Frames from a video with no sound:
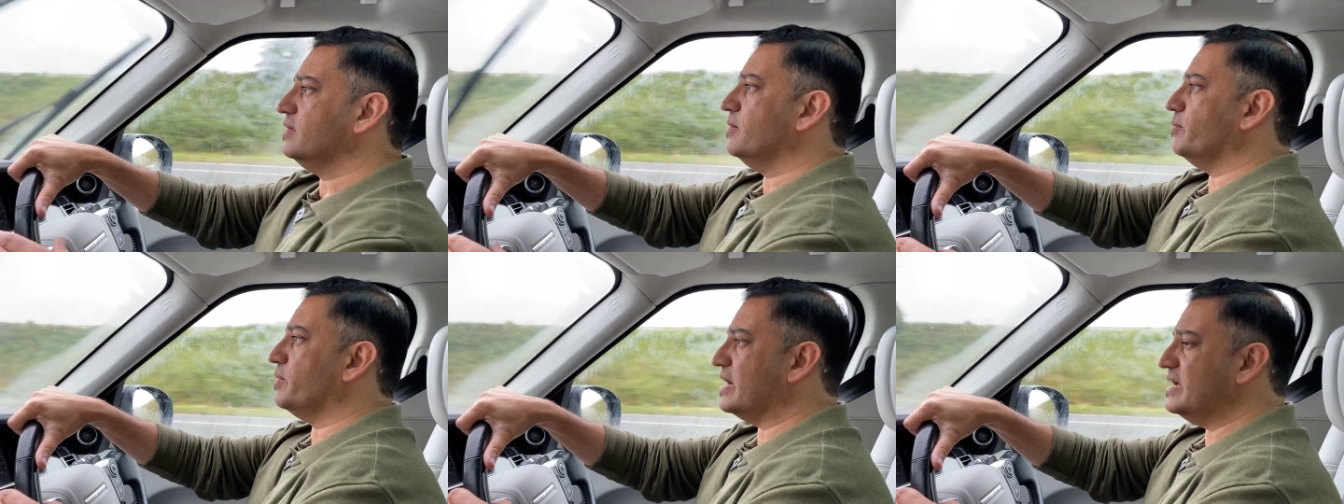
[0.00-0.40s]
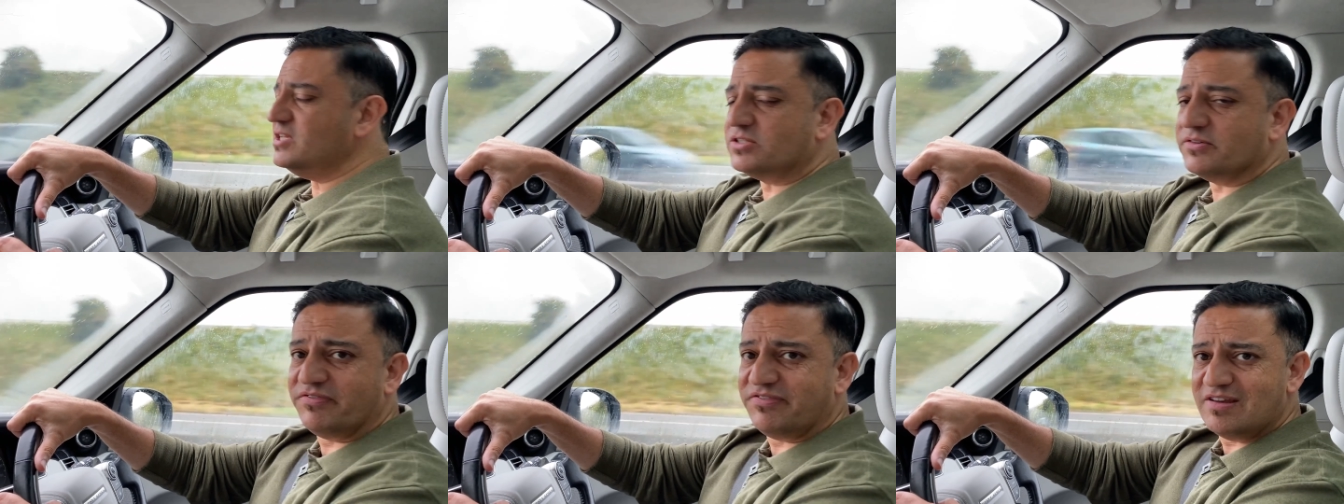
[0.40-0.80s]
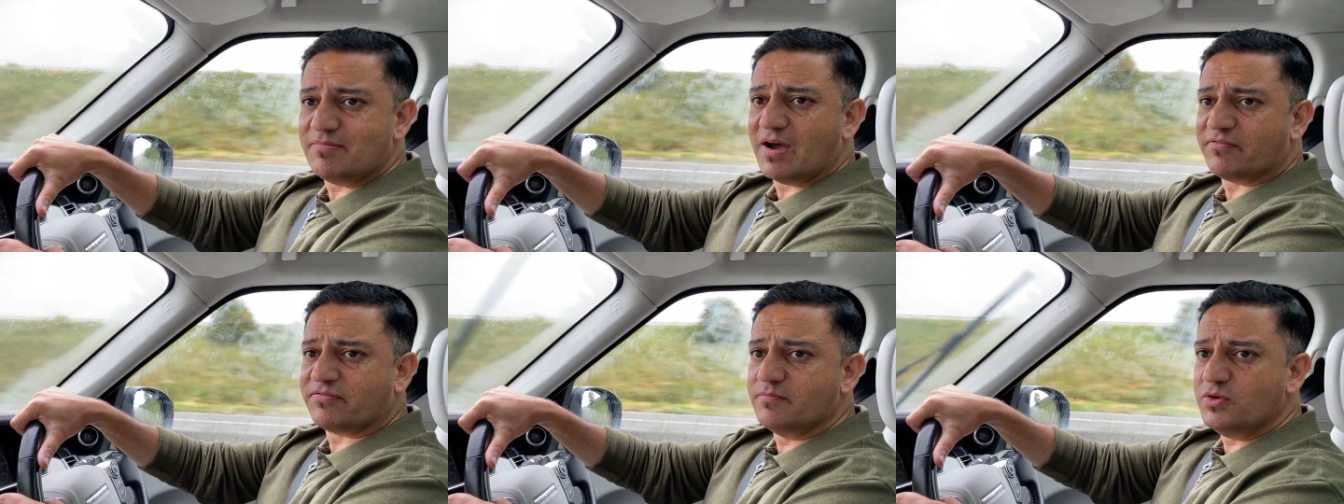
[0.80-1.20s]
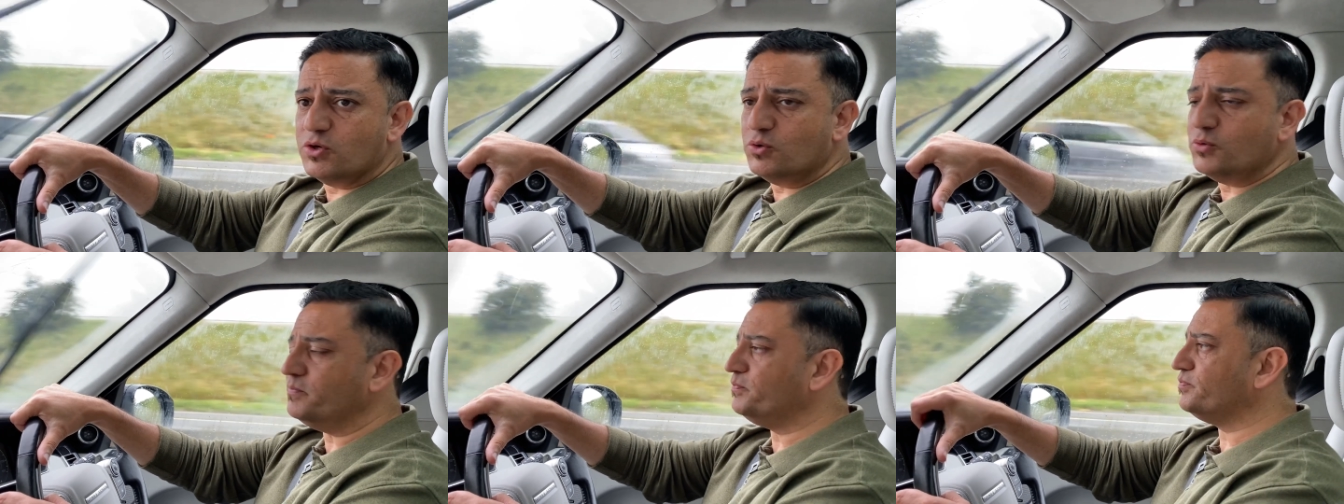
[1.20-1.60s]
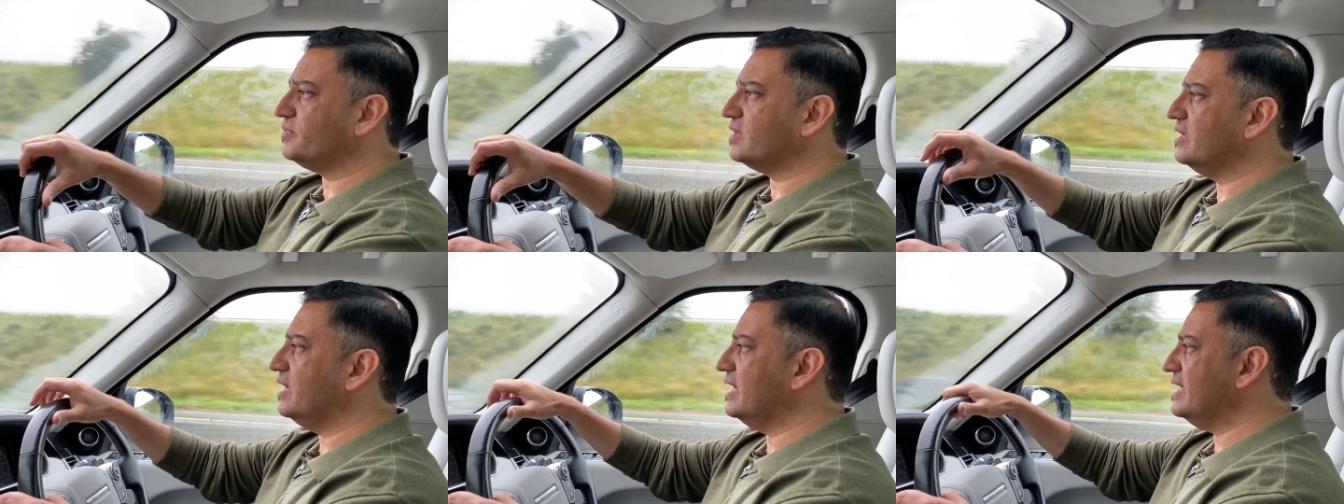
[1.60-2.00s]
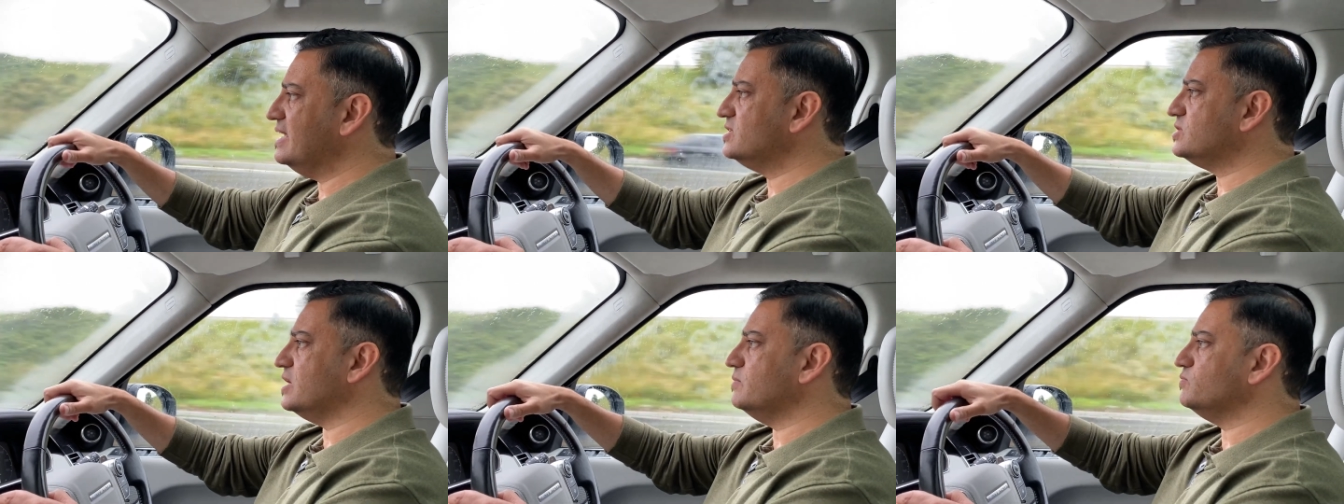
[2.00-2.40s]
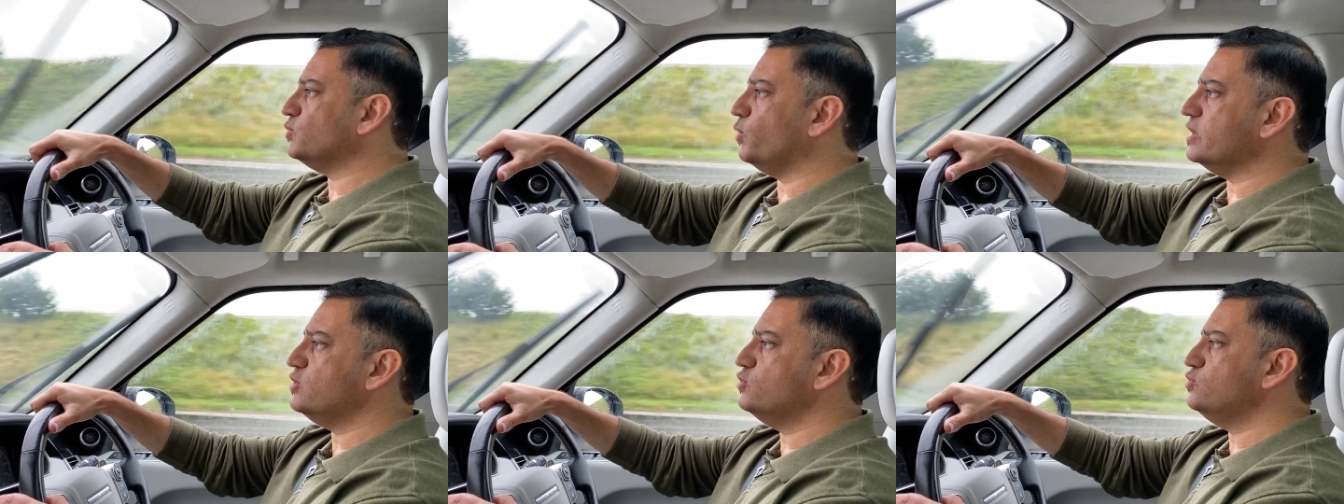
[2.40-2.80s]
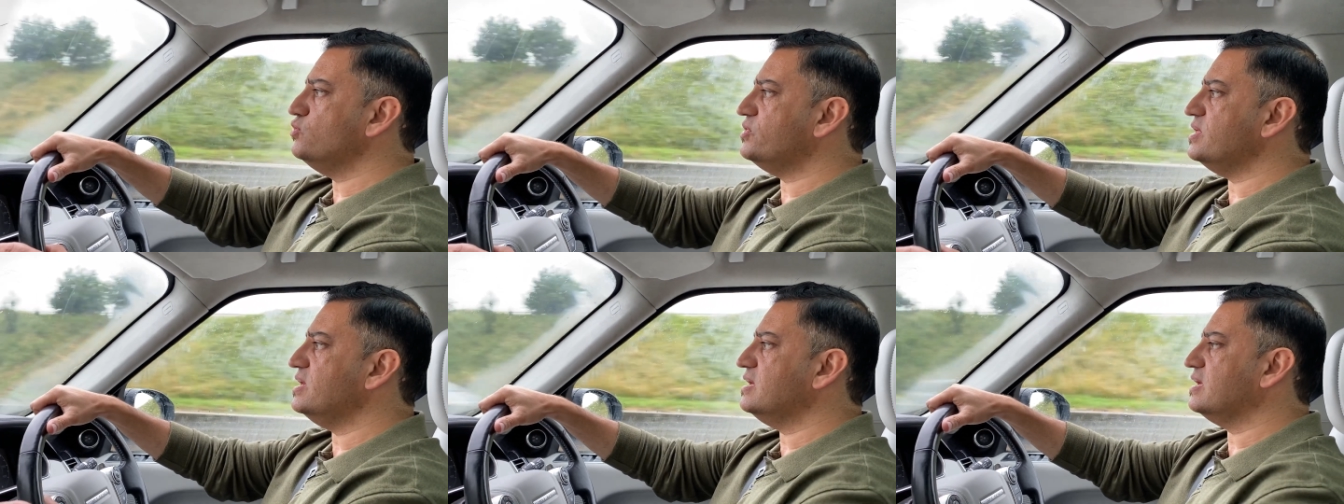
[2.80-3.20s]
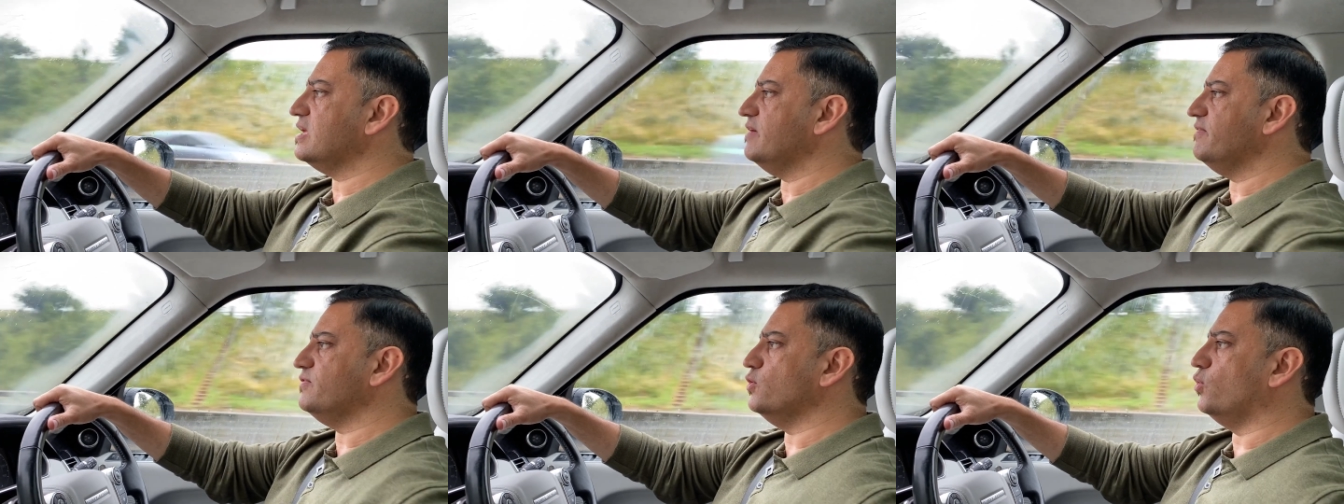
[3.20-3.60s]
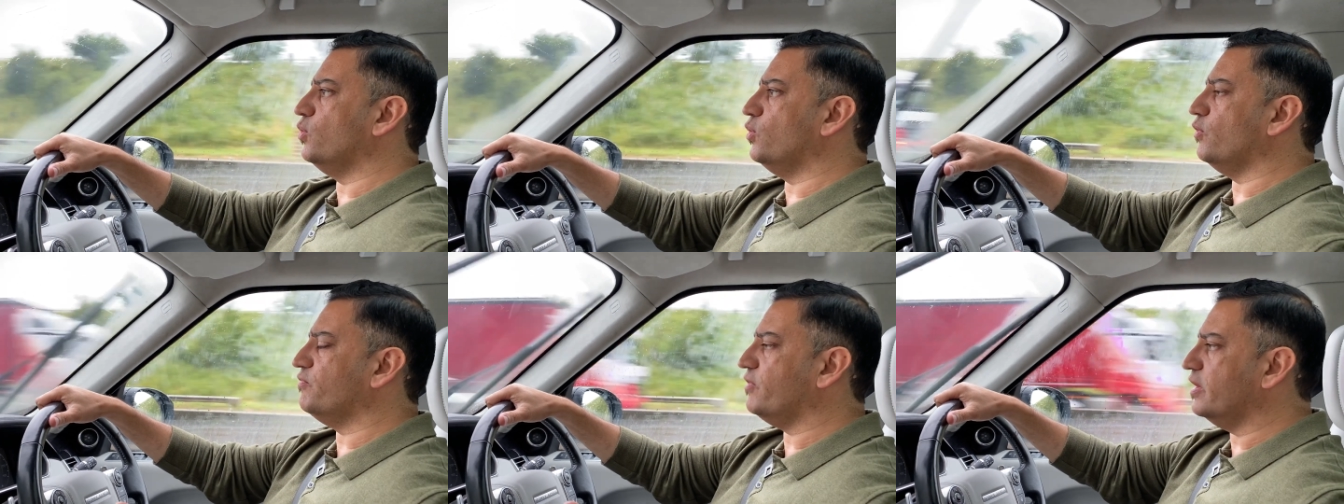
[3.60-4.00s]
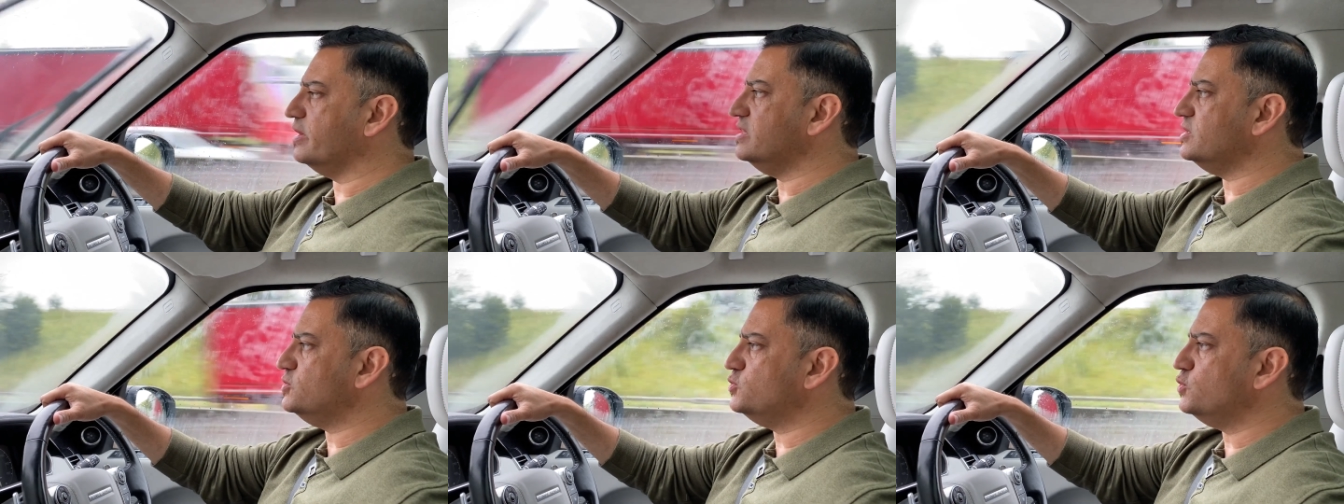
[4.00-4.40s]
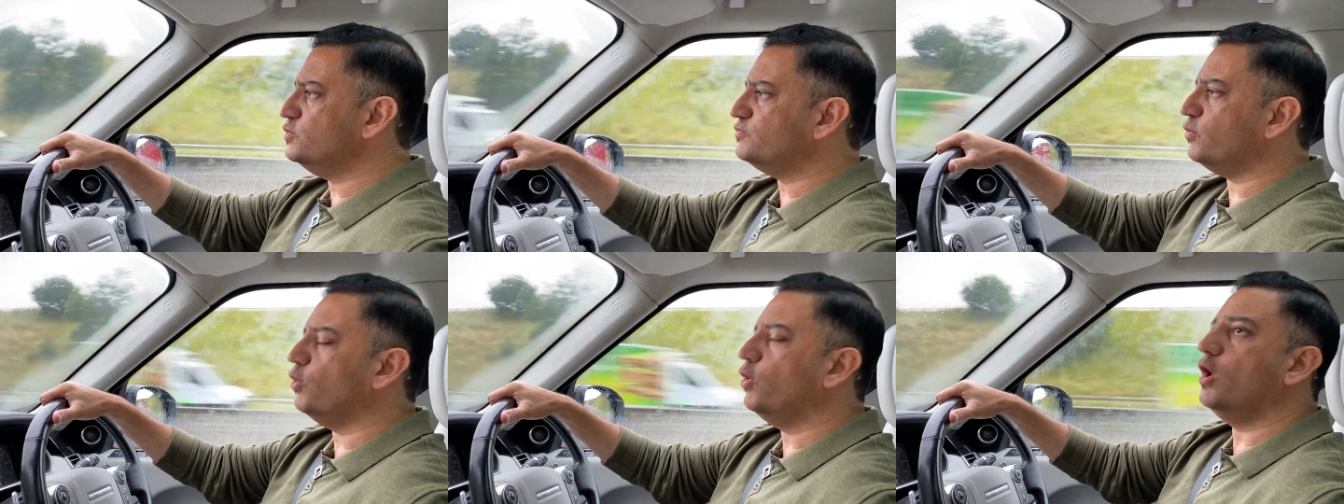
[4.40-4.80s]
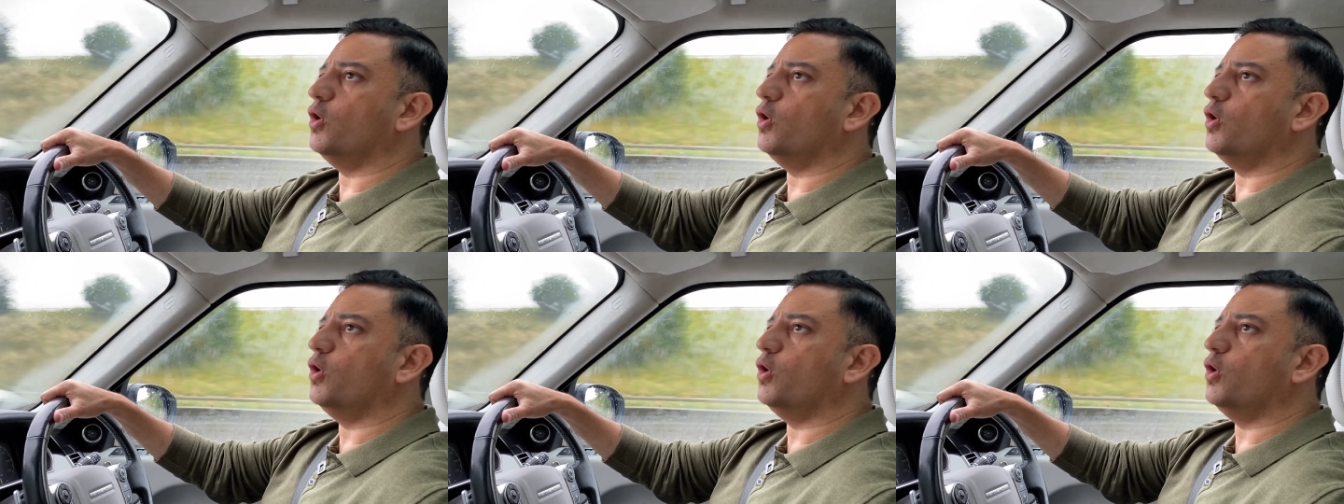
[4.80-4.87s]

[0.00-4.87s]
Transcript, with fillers: But I need some feedback from you in terms of what you think, if you're finding these useful,